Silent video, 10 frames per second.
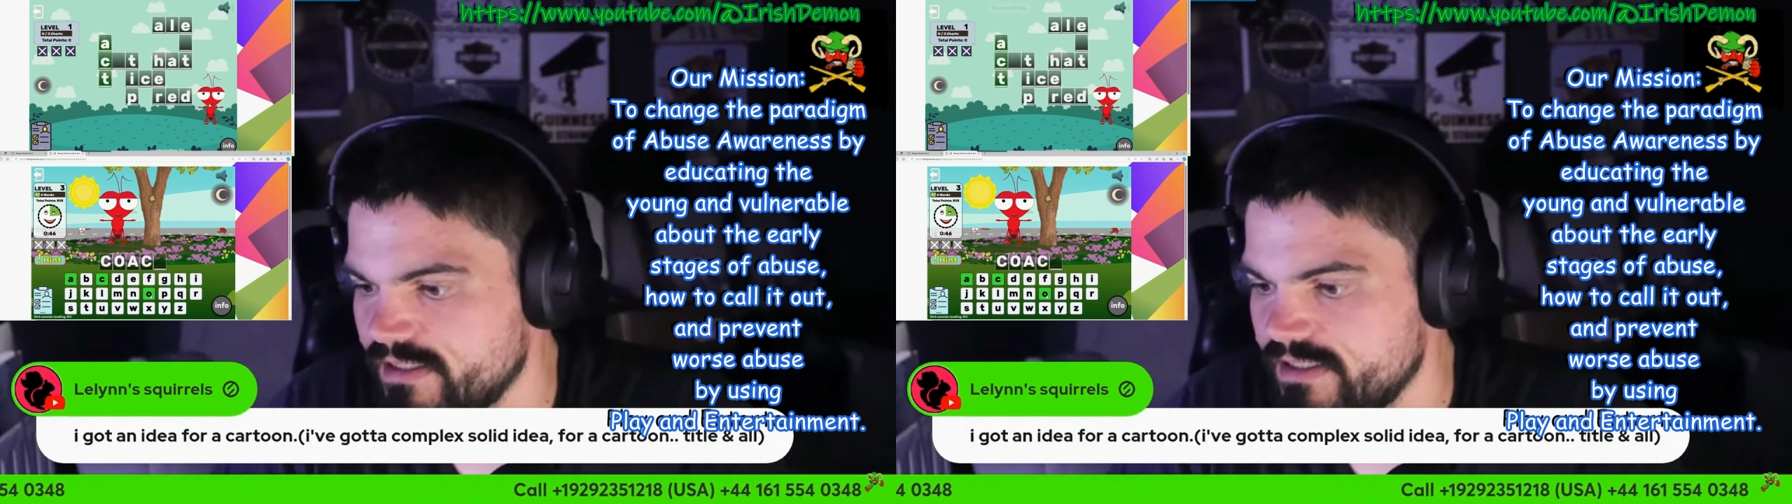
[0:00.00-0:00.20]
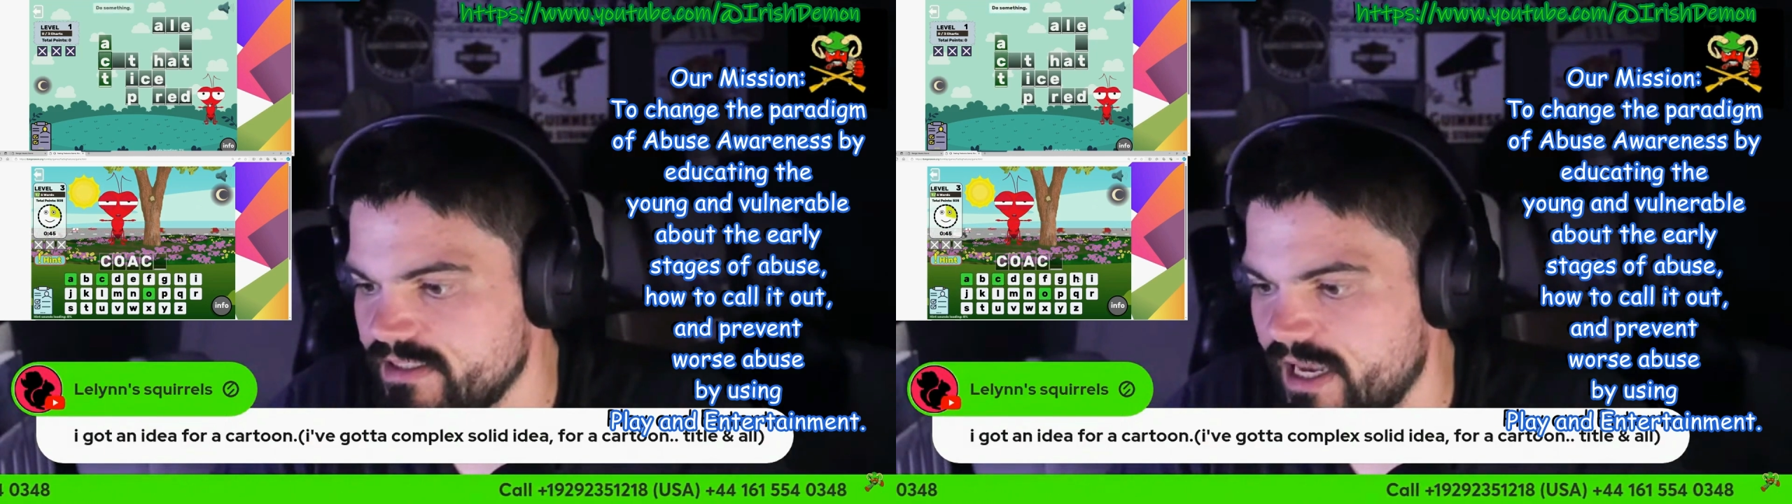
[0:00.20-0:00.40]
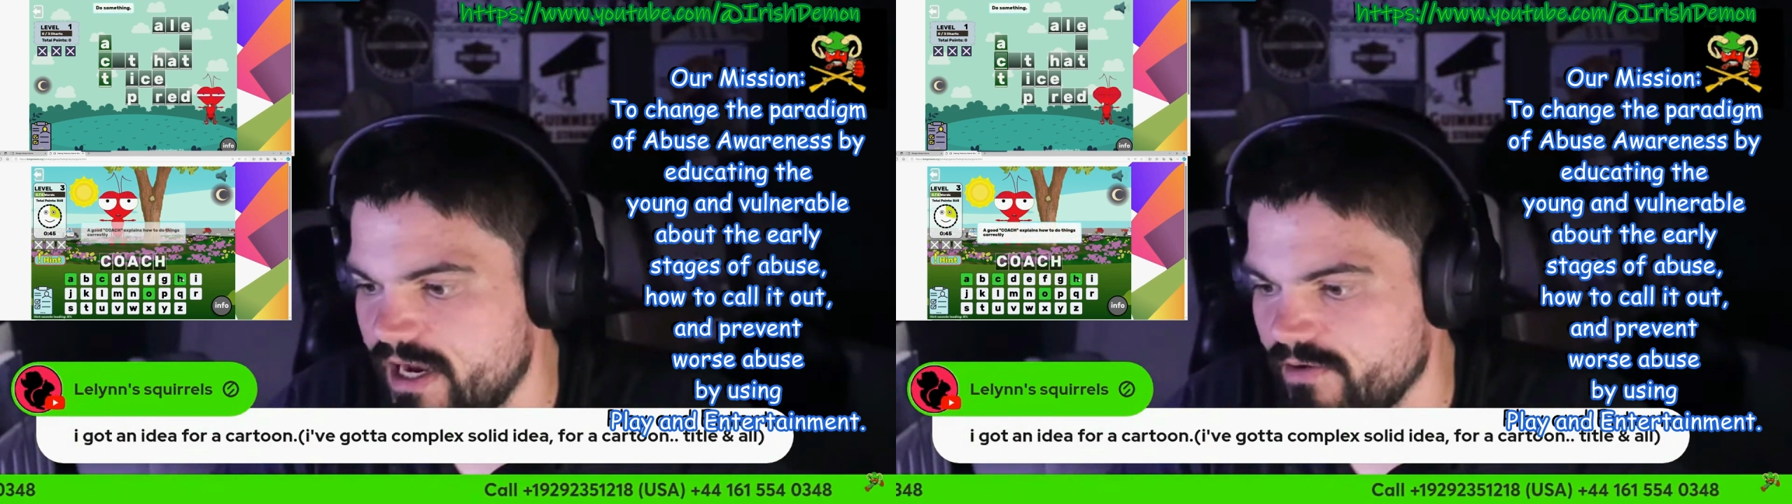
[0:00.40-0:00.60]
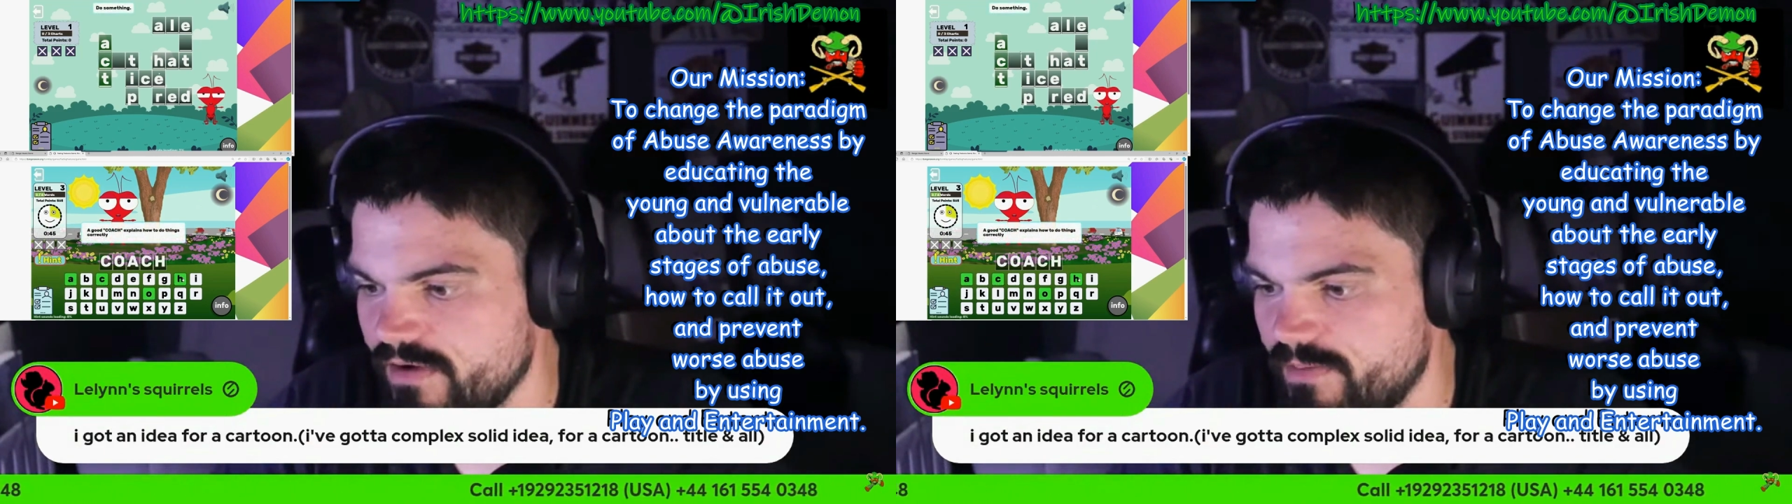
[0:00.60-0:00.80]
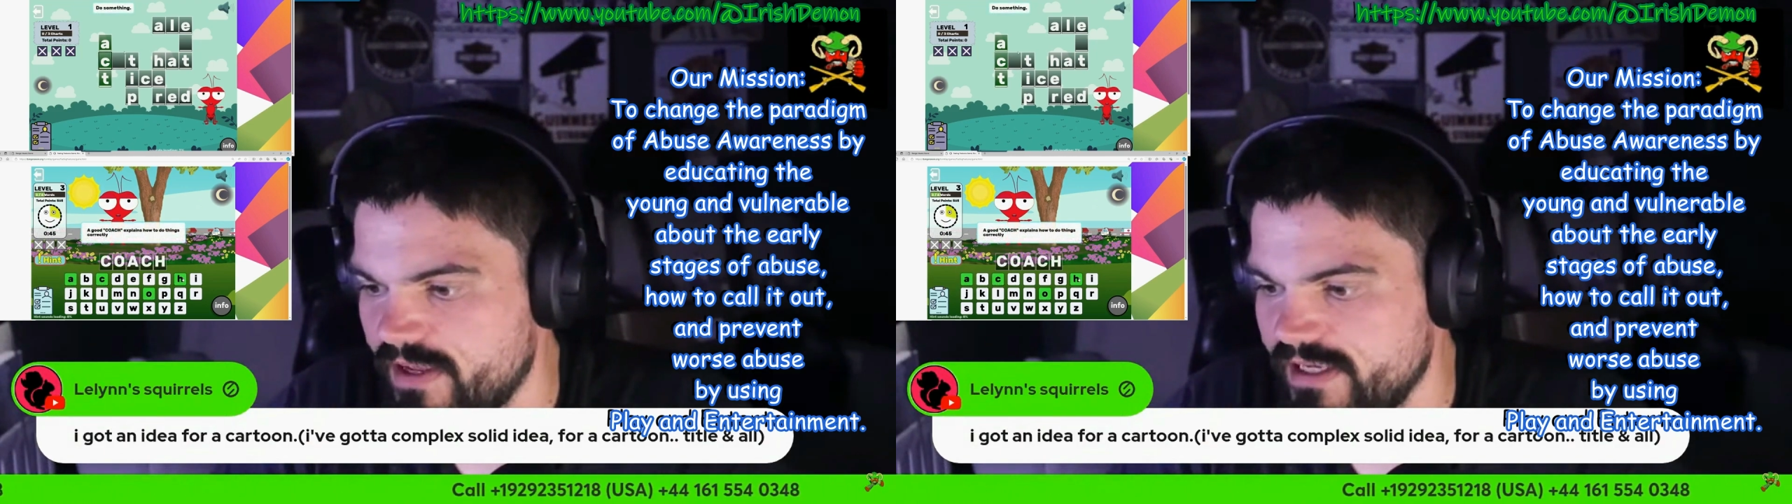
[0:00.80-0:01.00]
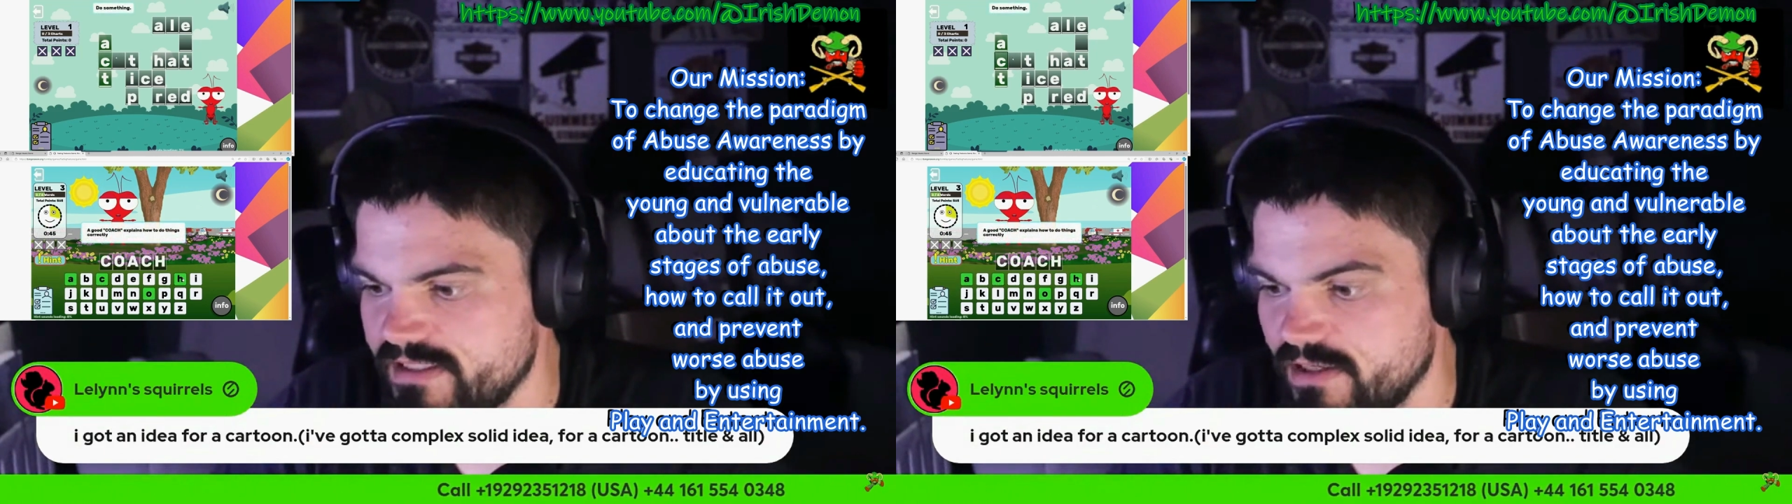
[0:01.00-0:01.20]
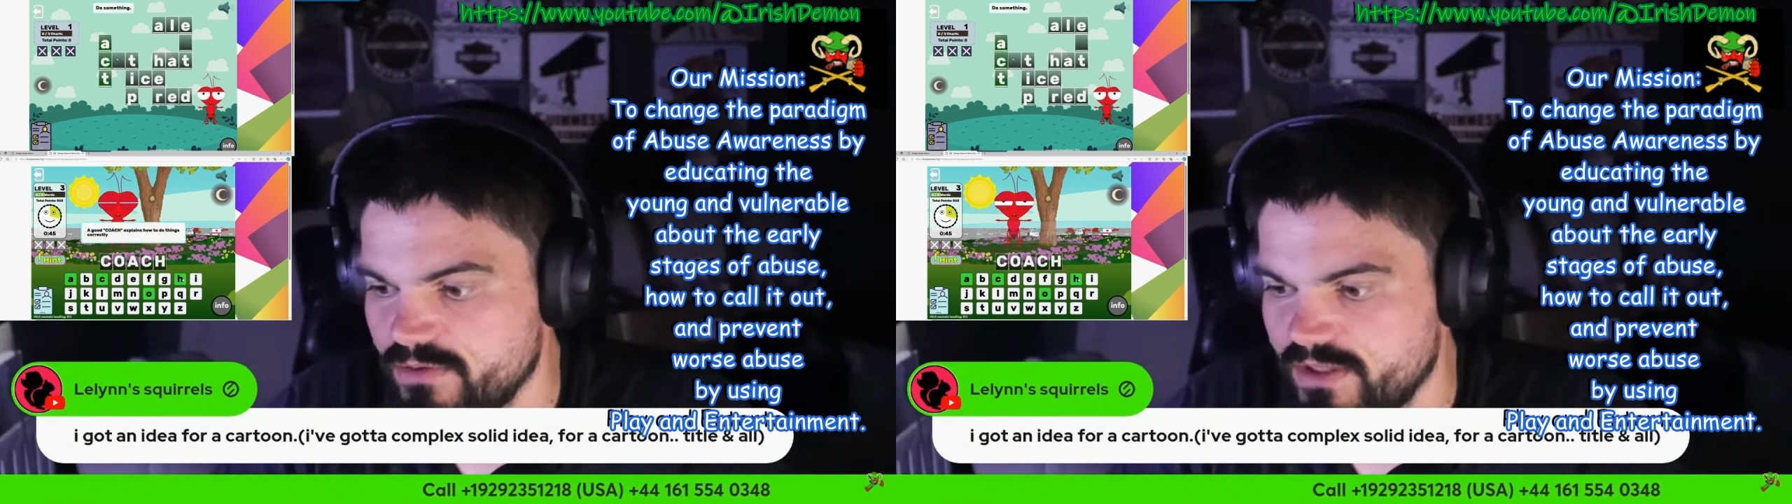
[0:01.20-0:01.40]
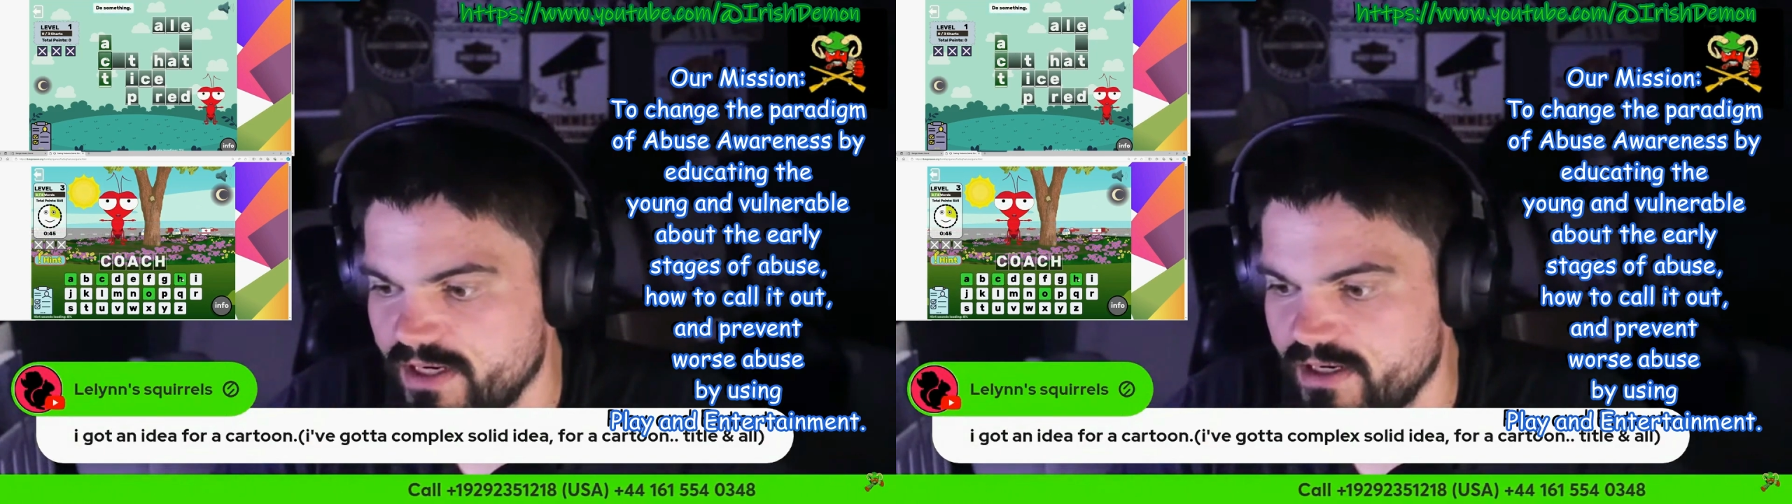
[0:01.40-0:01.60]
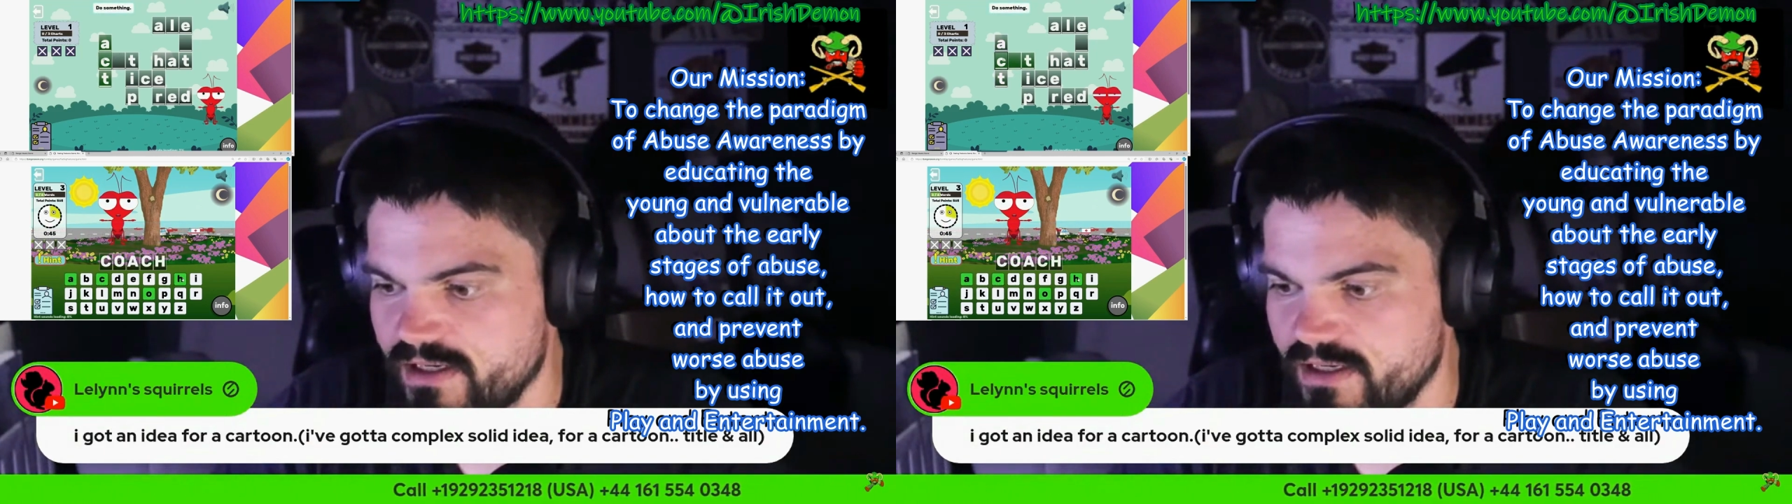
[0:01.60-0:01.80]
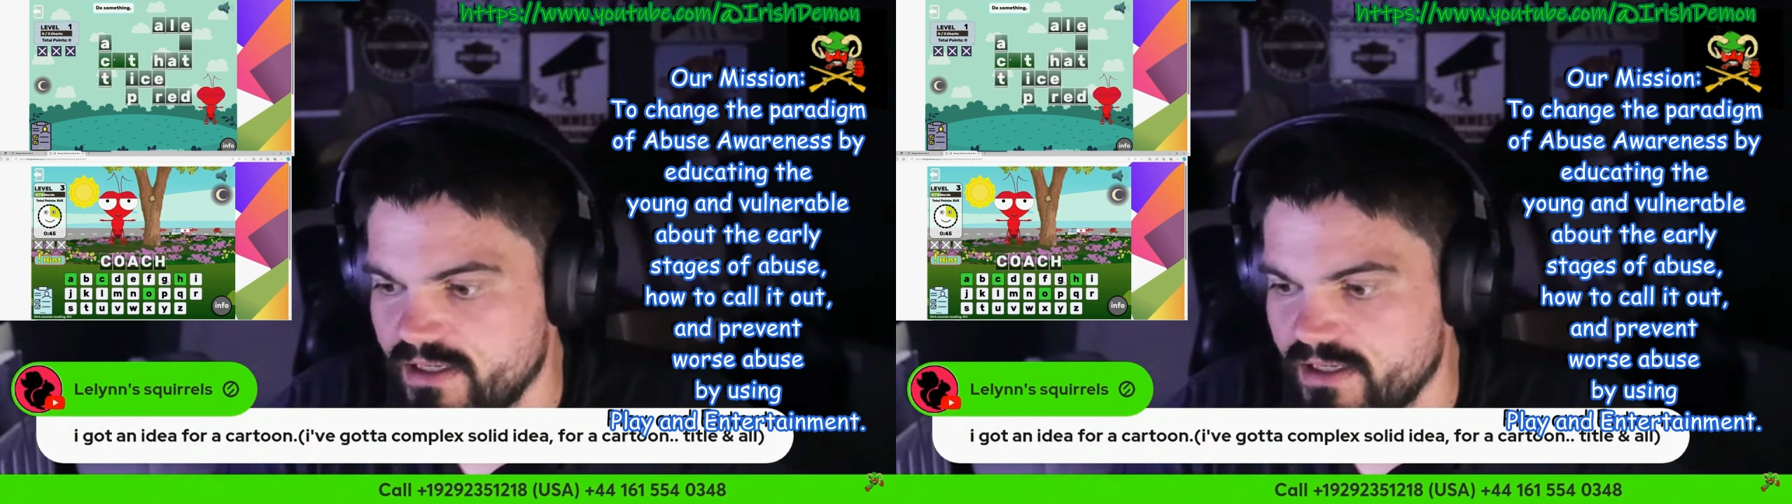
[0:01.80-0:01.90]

a scary place out there.